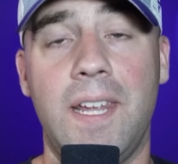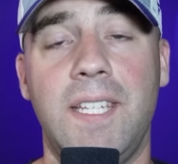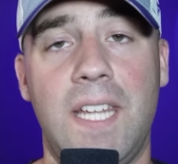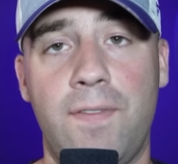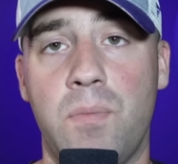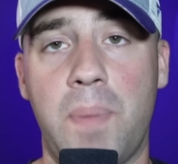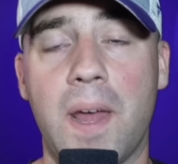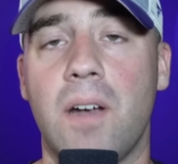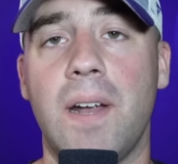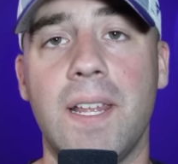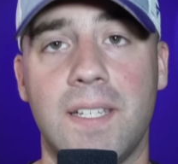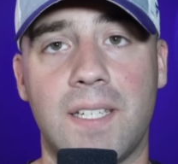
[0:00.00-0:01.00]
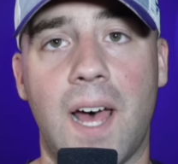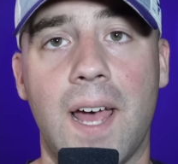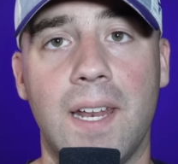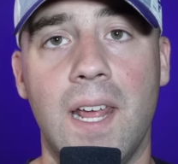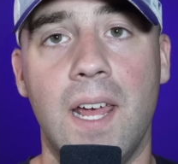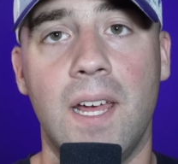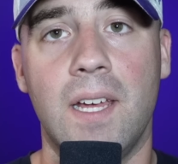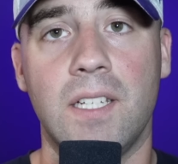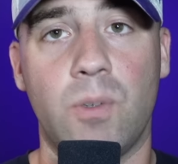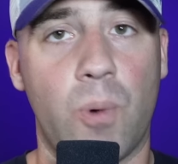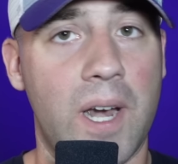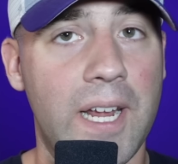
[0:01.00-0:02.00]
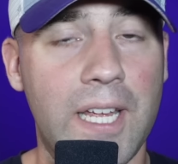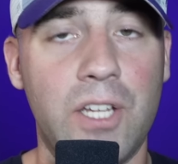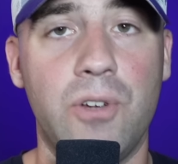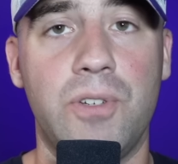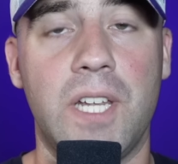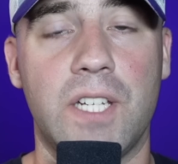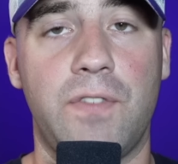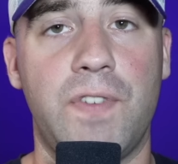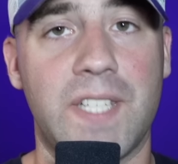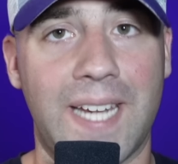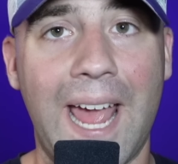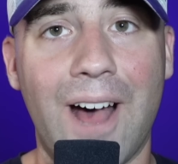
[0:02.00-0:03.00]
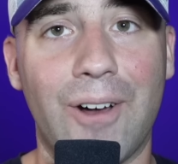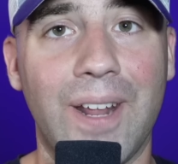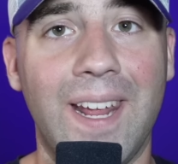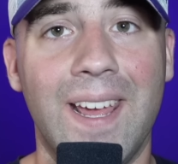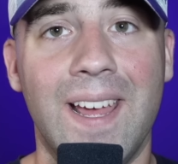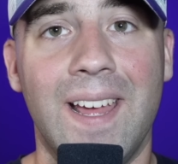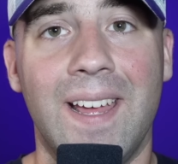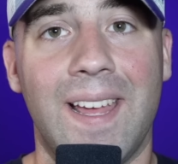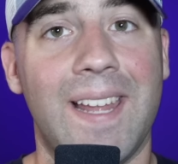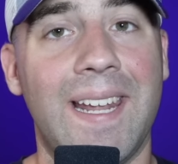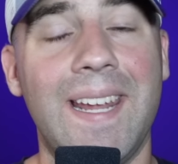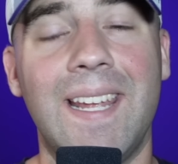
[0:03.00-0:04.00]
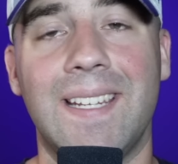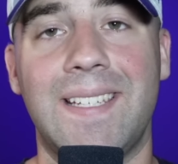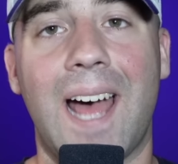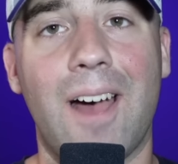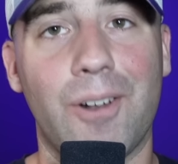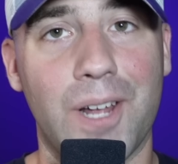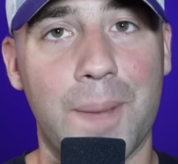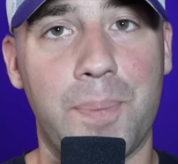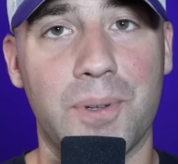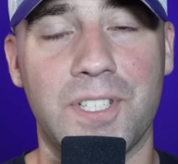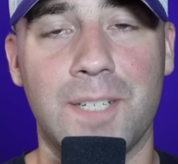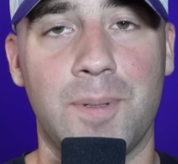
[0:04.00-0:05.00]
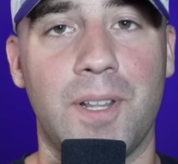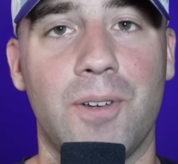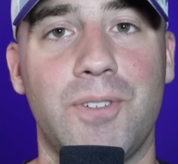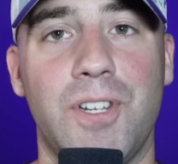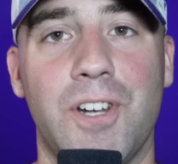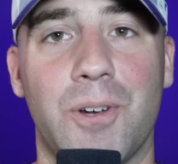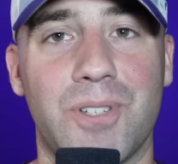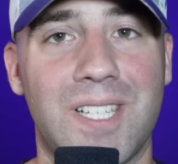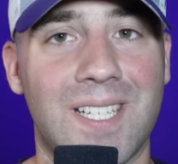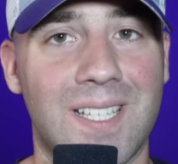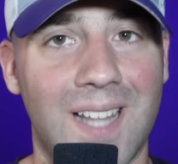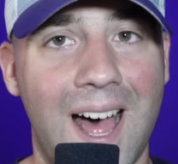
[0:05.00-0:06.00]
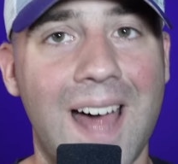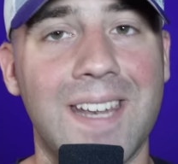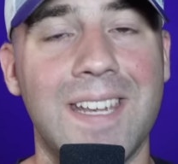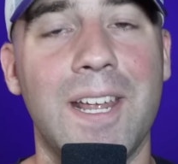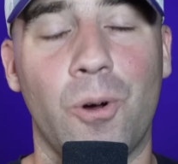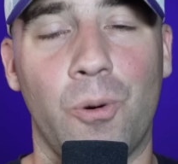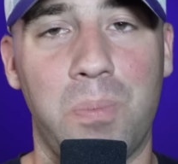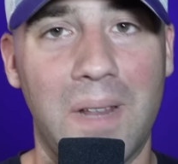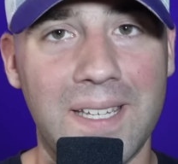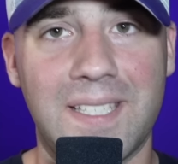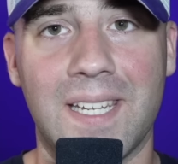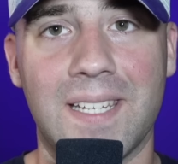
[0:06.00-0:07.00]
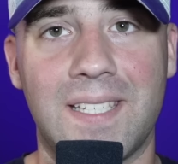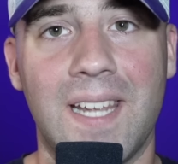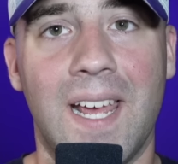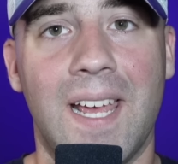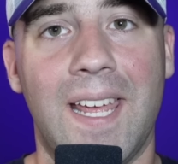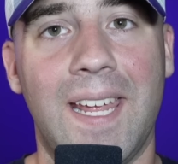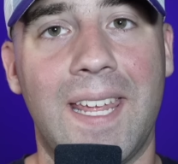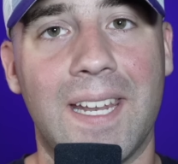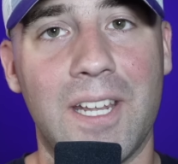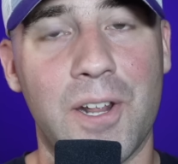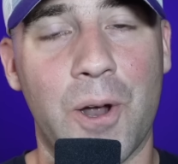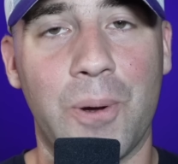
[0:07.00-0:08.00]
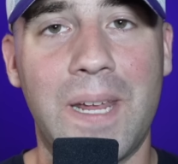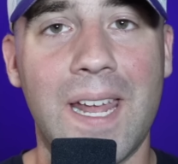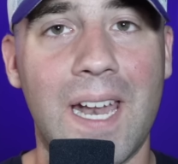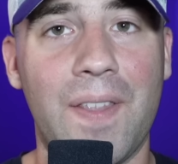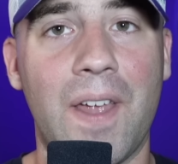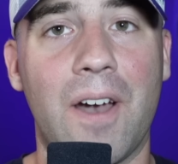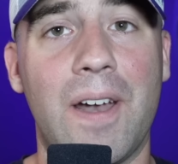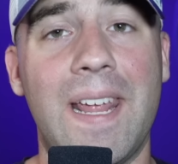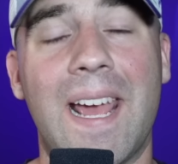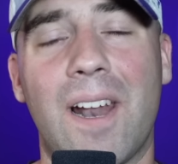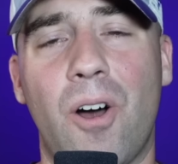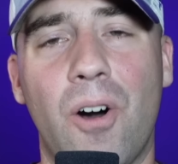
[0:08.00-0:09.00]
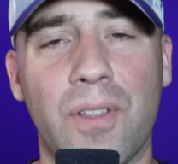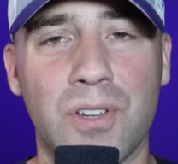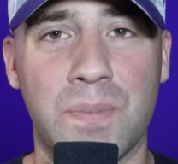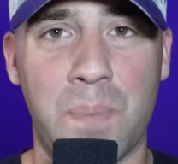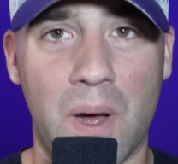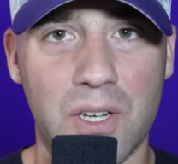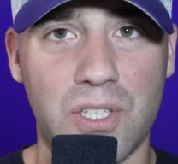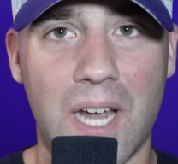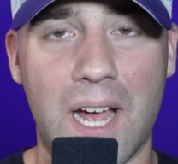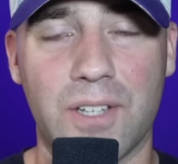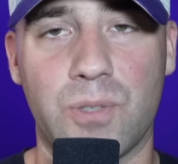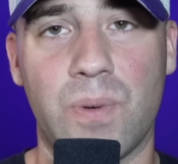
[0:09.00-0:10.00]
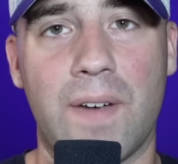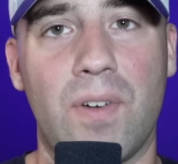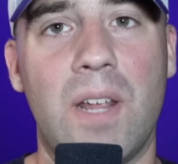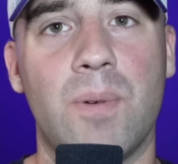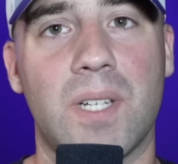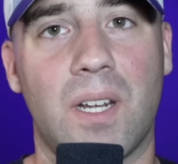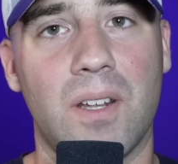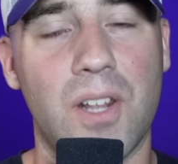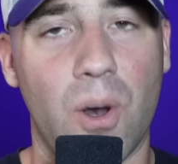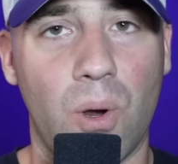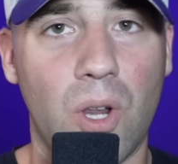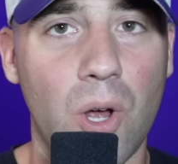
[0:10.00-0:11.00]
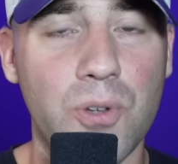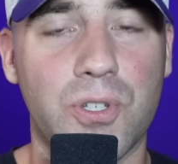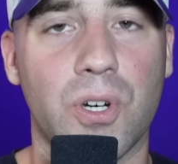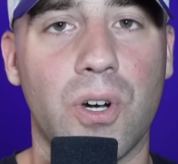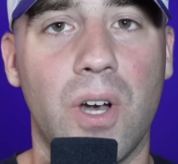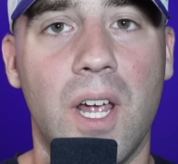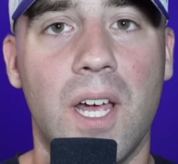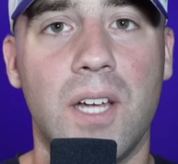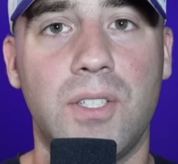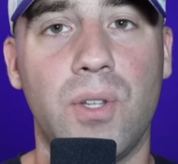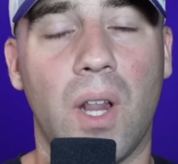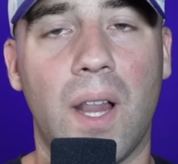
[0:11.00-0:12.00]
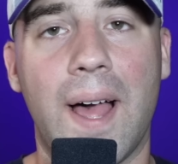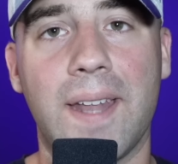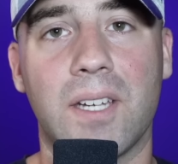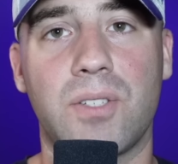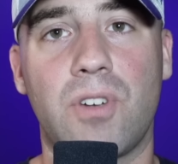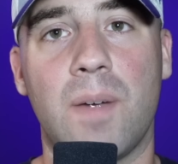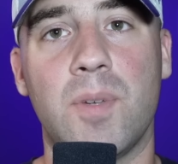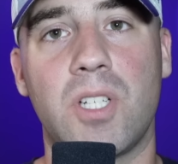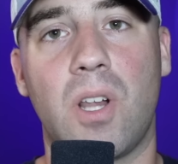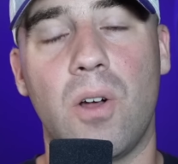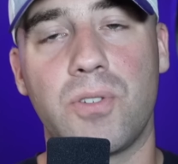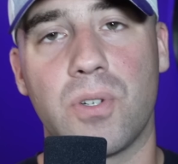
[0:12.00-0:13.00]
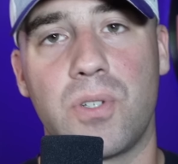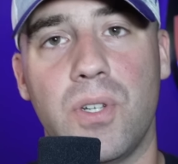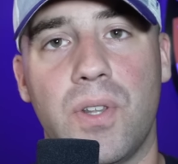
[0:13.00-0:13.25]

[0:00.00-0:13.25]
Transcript: he's even better inside, to where he can use his physicality and he can get dialed up on some of those, you know, slot nickel blitzes. He can, you know, get in there. He had all those punch outs whenever he was, you know, closer to the line of scrimmage, closer to